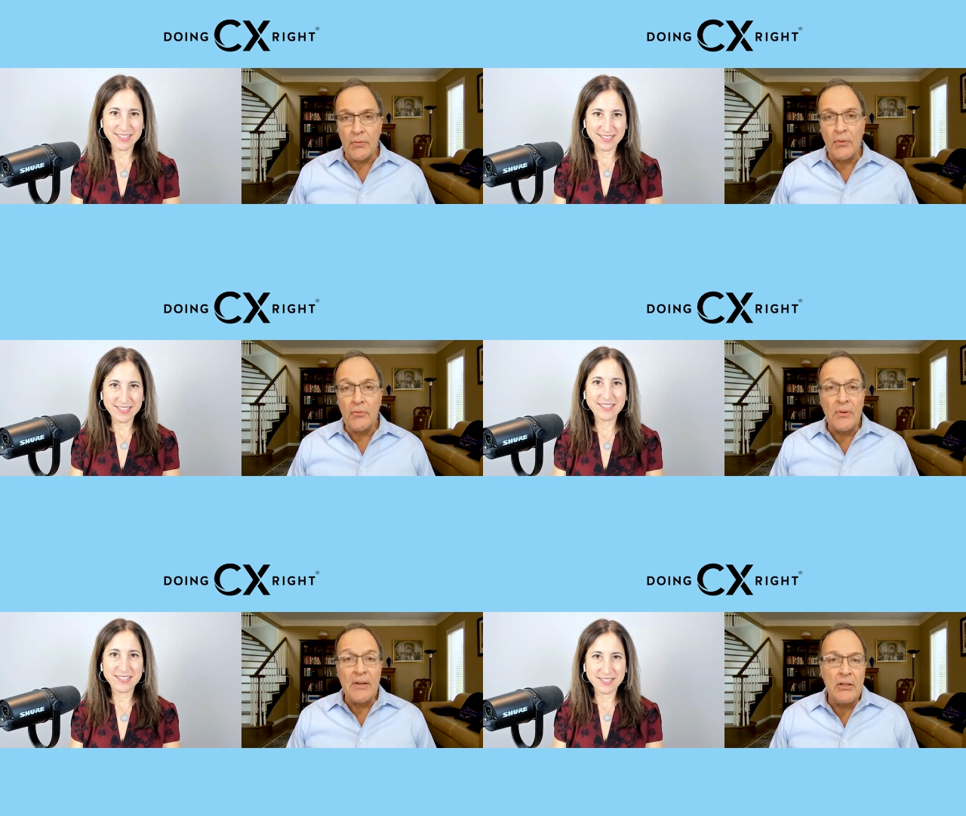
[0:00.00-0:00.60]
Speaker 1: through
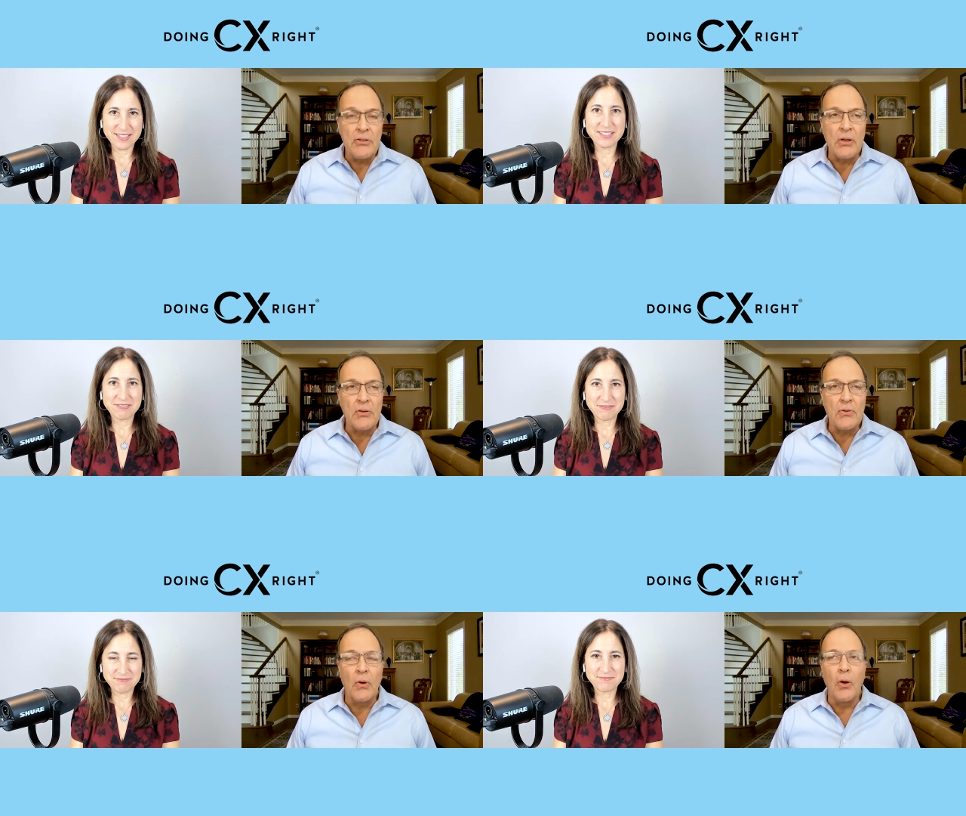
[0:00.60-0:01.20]
three things you
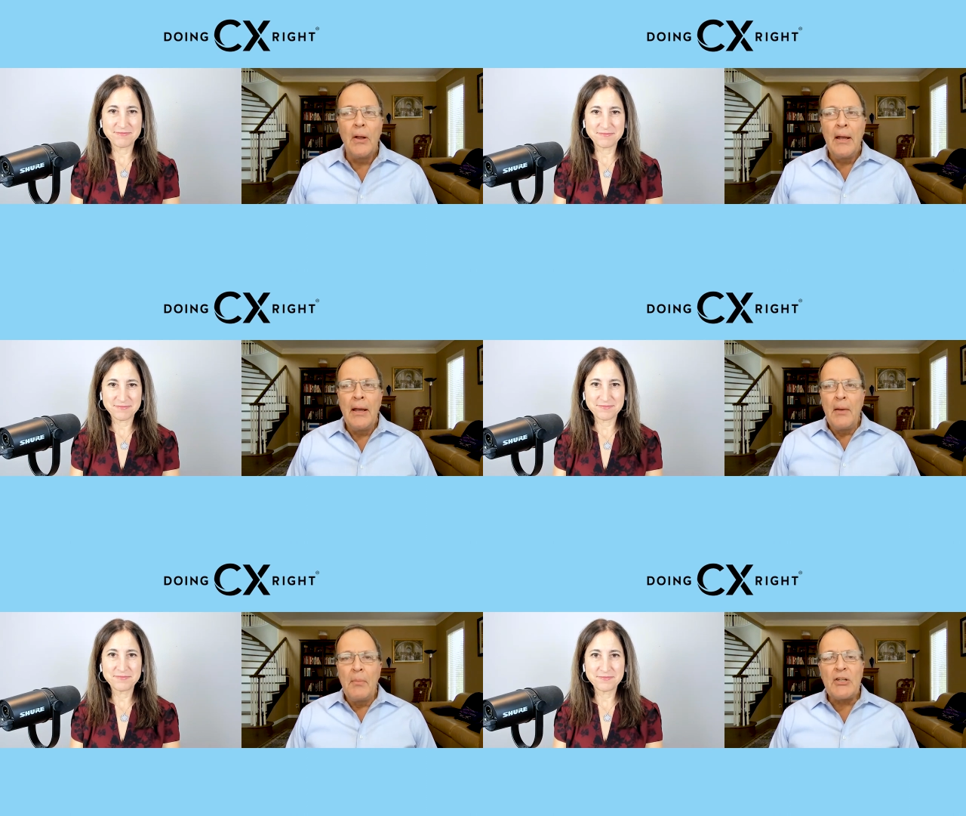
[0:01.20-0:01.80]
control.
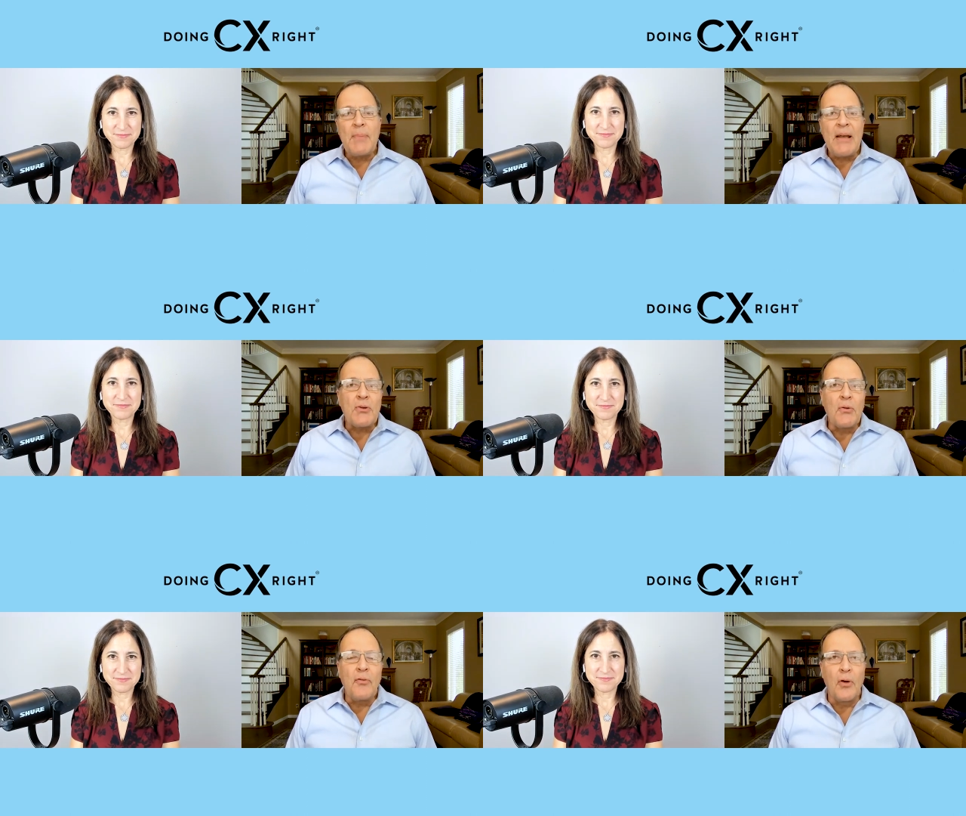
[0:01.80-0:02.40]
But it's
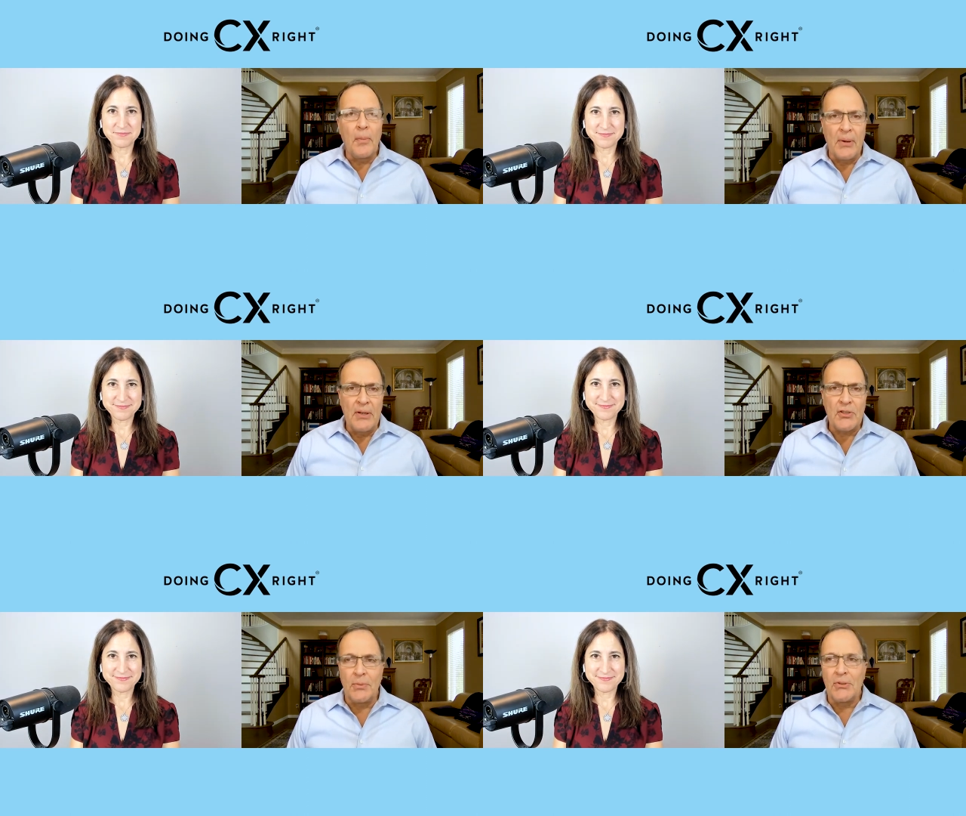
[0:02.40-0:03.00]
based on four
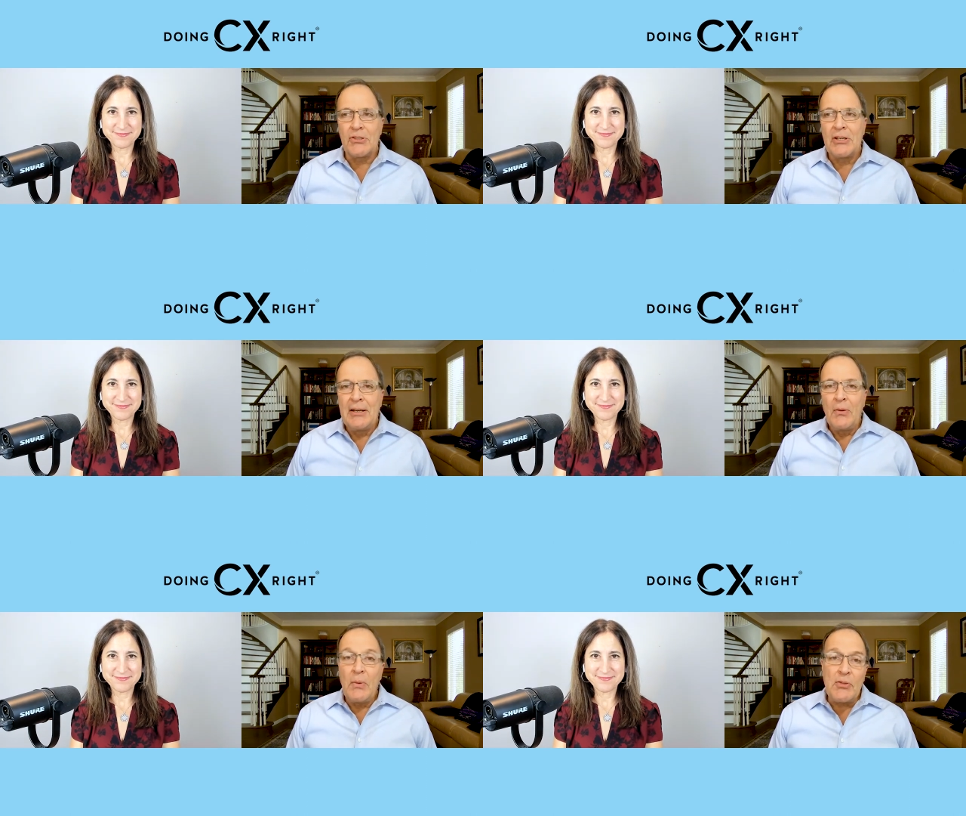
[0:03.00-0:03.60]
principles,
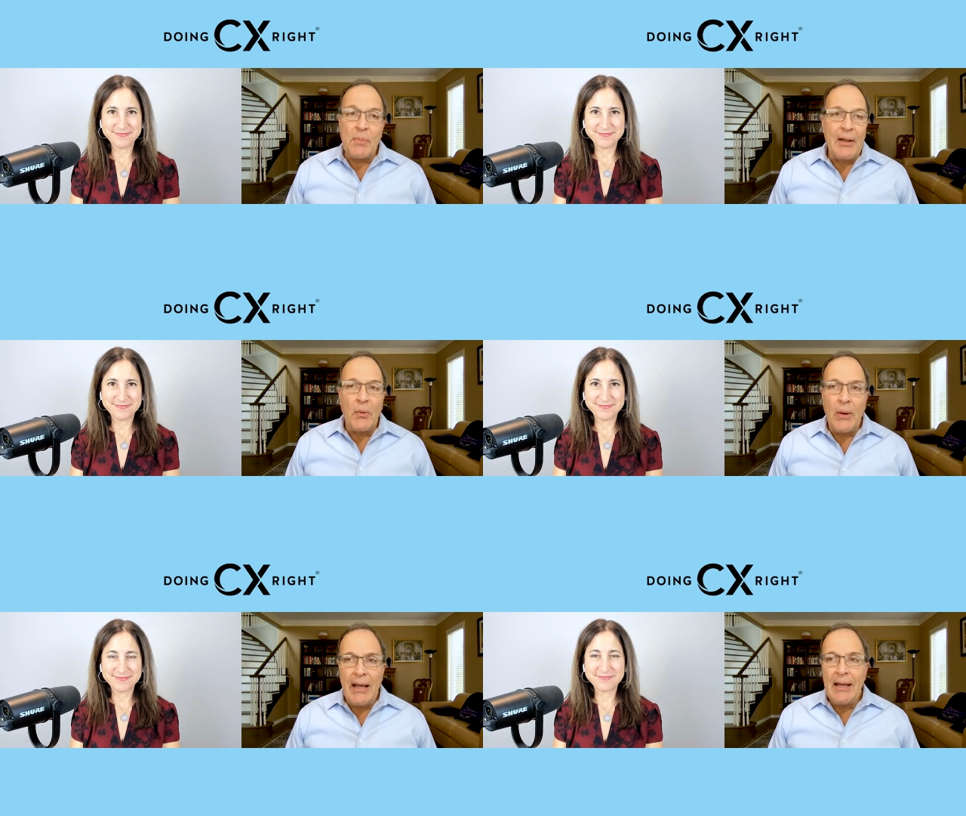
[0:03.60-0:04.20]
which, by the
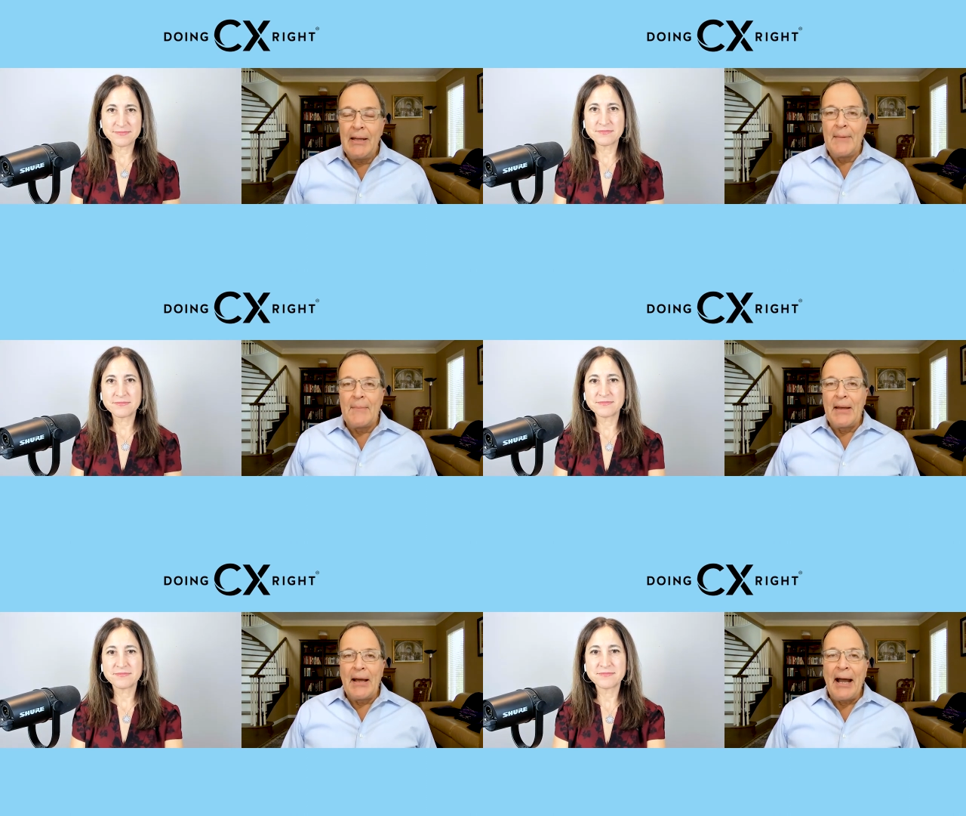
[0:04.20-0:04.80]
way,
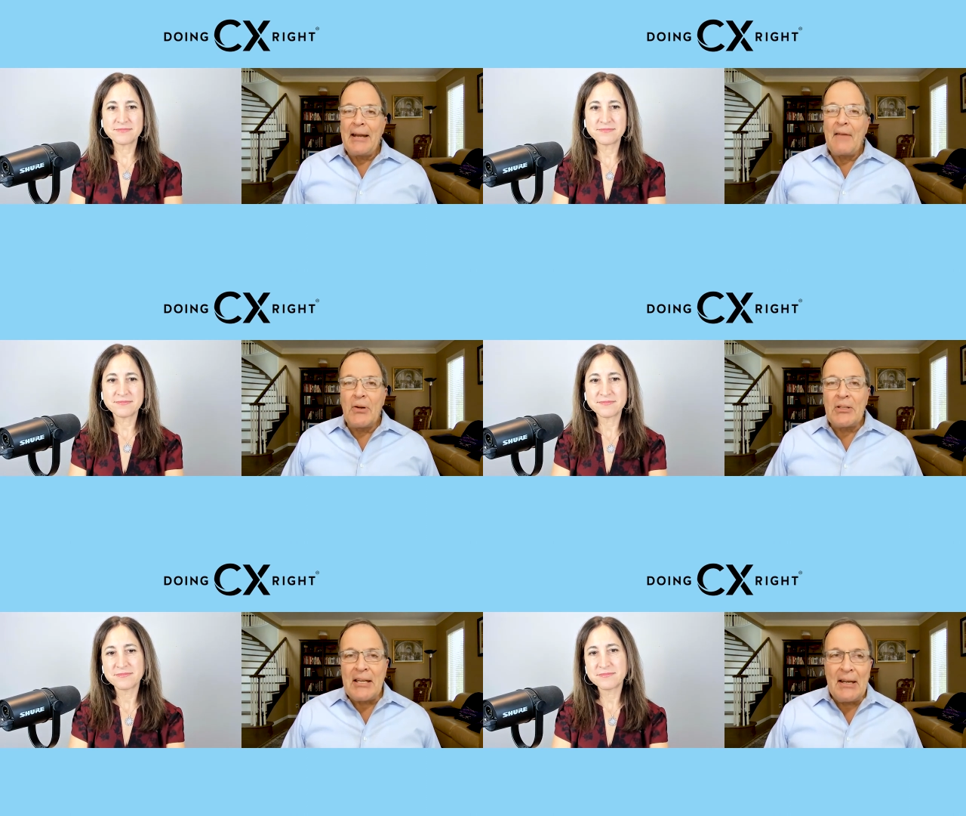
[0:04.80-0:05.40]
I
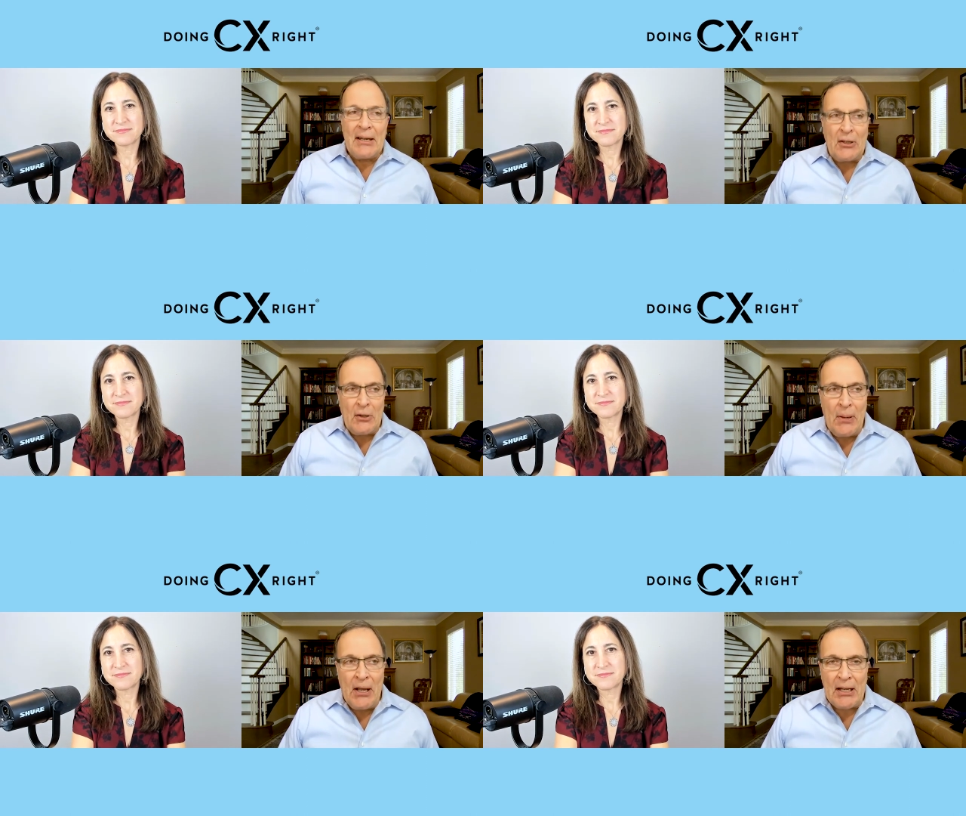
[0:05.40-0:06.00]
never intended it to be a